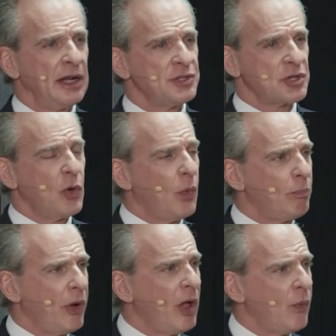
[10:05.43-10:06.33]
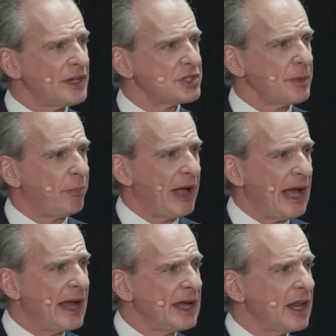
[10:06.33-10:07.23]
And so Paul wants to
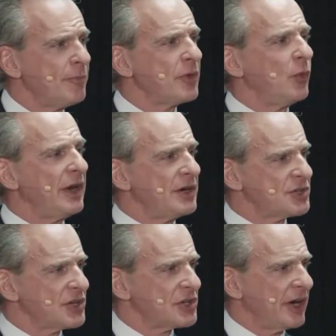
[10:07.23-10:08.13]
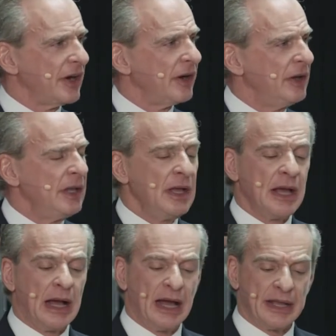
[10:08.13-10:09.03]
pile up the witnesses here.
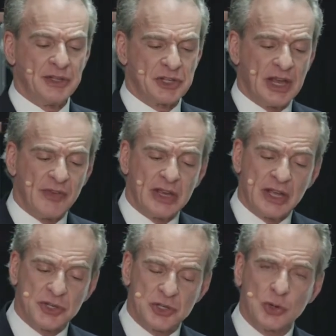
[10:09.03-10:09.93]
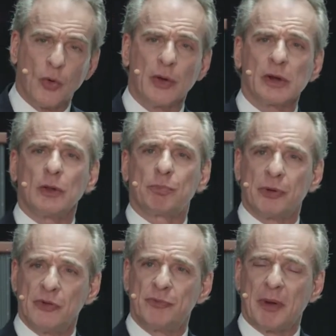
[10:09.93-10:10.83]
Uh, he's giving a historical
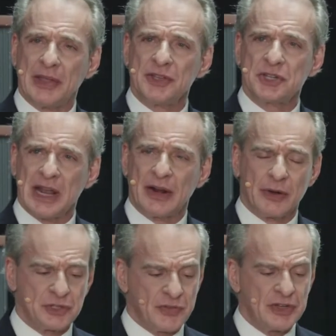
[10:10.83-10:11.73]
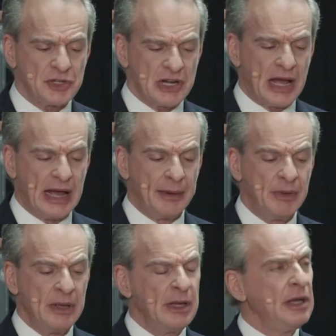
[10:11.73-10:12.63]
proof by the standards of his
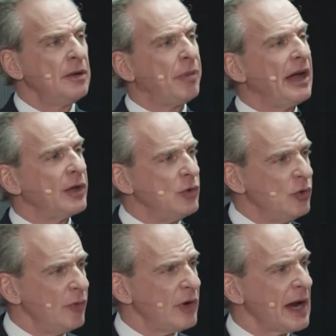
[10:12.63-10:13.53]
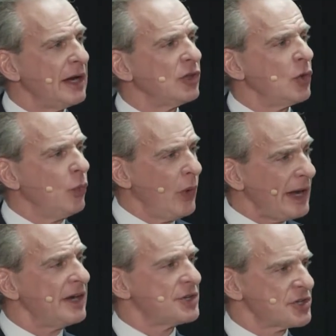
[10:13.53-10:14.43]
time by enumerating the
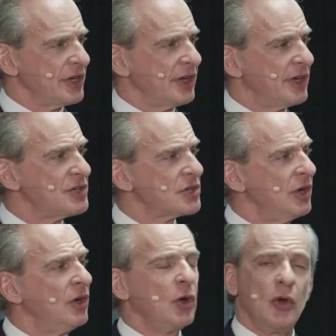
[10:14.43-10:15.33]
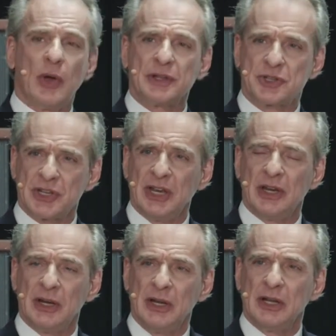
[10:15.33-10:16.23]
witnesses who had
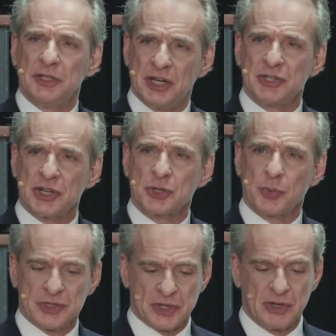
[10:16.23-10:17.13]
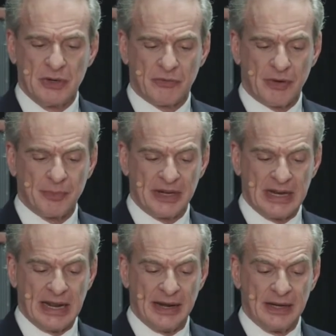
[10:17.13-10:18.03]
seen Jesus risen from the
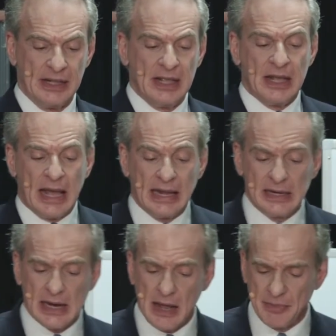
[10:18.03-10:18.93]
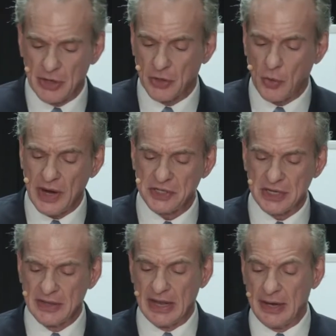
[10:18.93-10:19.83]
dead. Any comment or
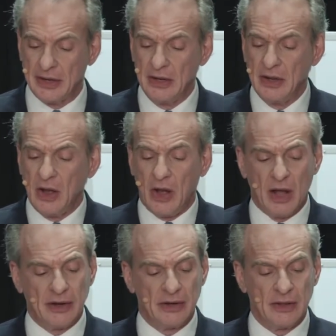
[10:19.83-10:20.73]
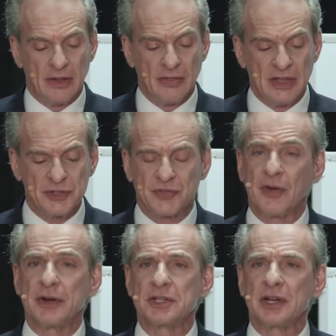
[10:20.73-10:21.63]
question then on these
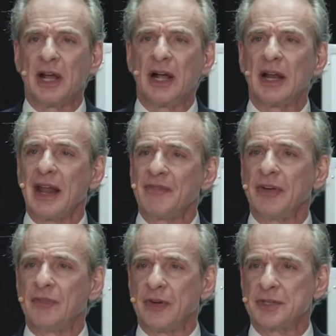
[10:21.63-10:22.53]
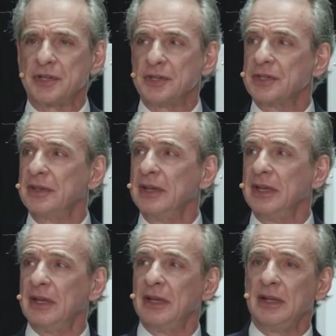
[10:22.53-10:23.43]
first uh, 11 verses?
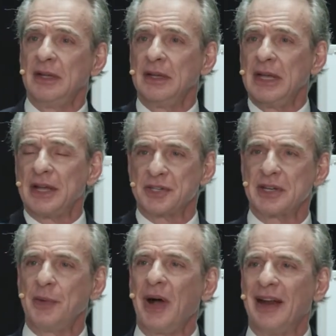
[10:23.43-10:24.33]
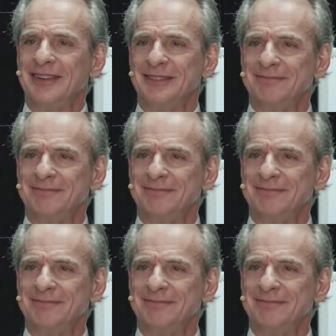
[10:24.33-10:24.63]
Yes, Taiwan.